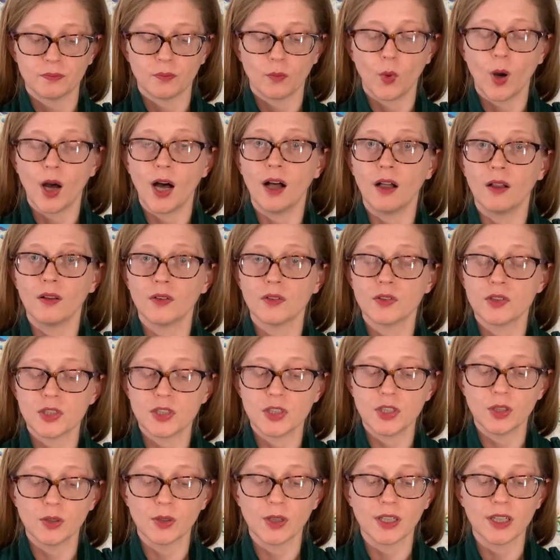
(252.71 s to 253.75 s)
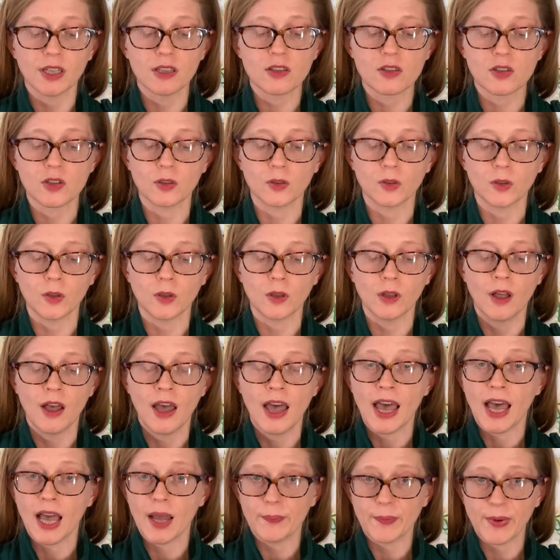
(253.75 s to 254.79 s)
Well, do good in school
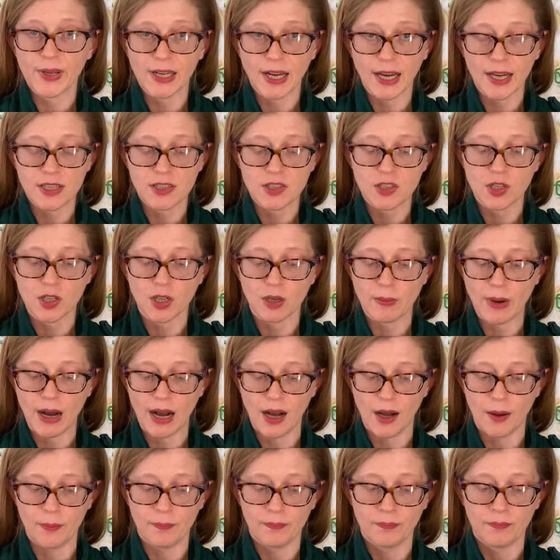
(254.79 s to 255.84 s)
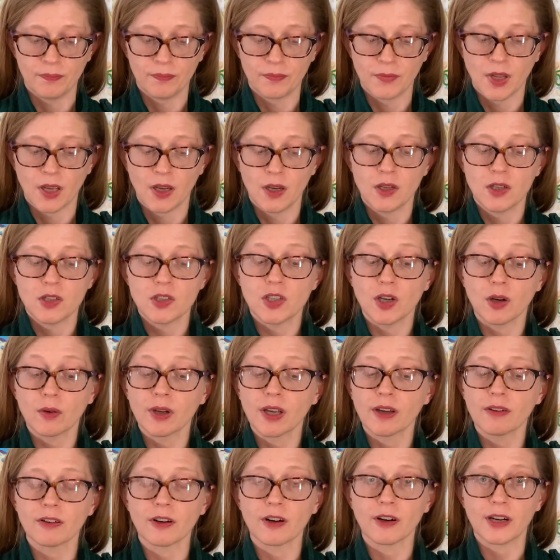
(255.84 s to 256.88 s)
and be nice to your mom. Don't
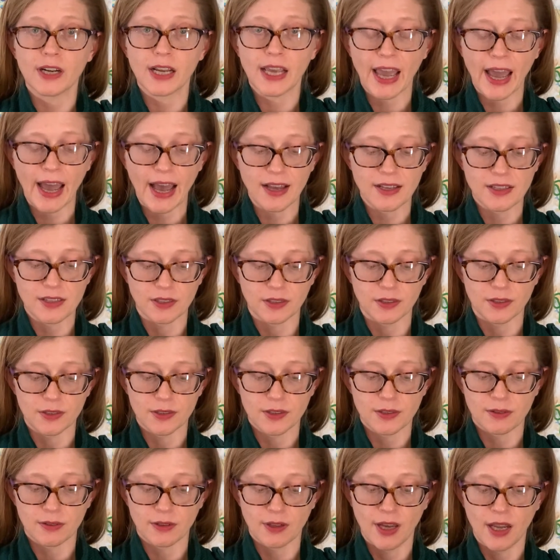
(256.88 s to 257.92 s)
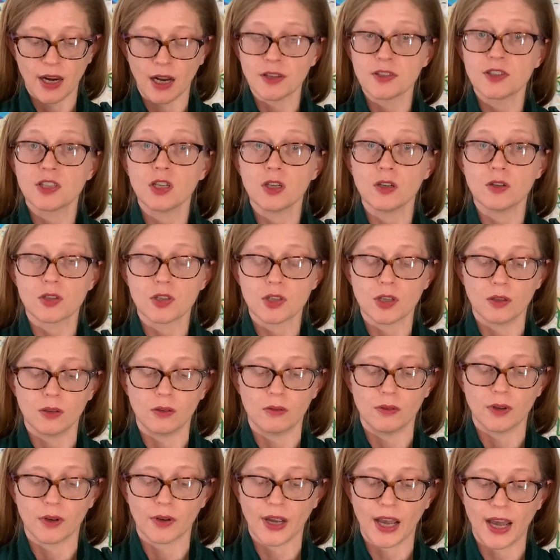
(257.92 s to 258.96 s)
give her any hassles, and I'll see you
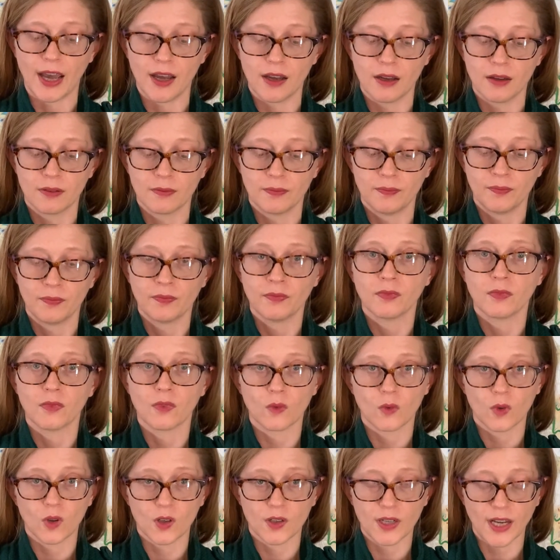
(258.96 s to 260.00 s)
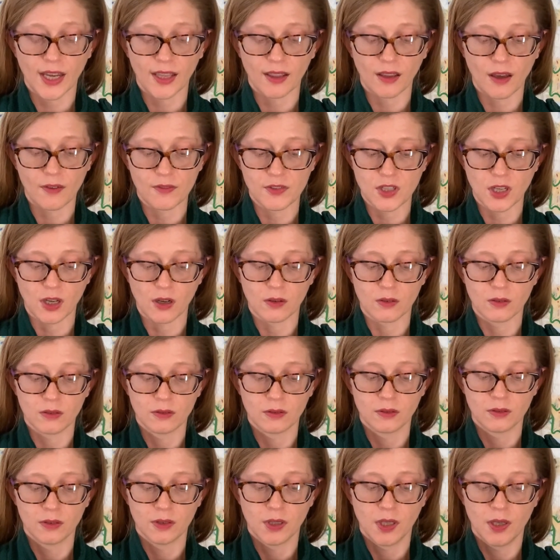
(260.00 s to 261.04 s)
soon, okay? Your dad loves you.
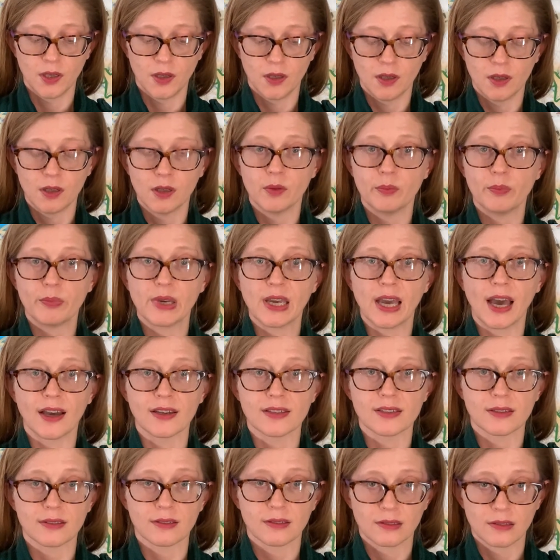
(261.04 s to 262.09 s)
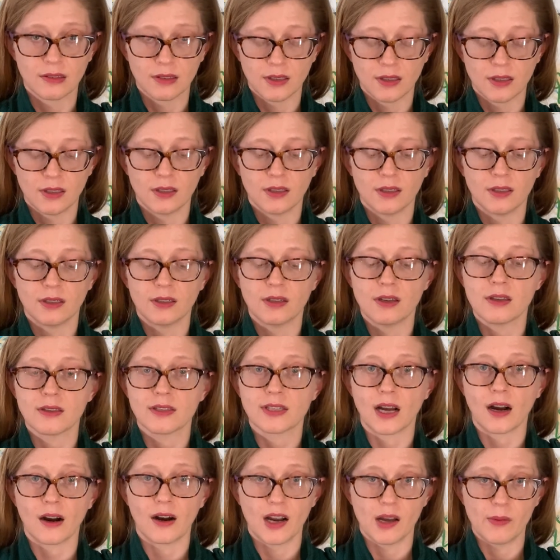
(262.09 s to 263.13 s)
P S
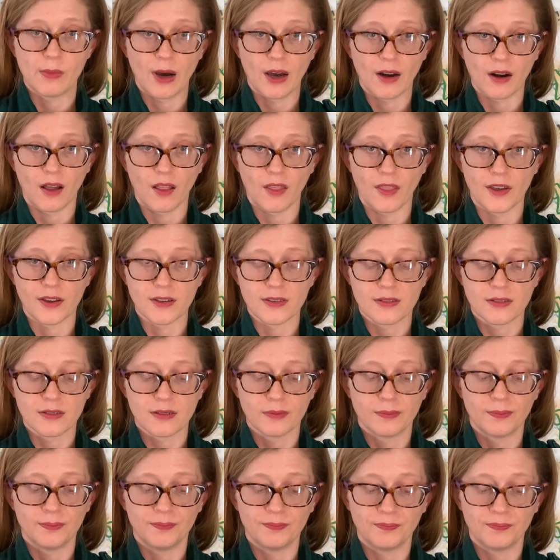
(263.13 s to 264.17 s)
Sorry about all this."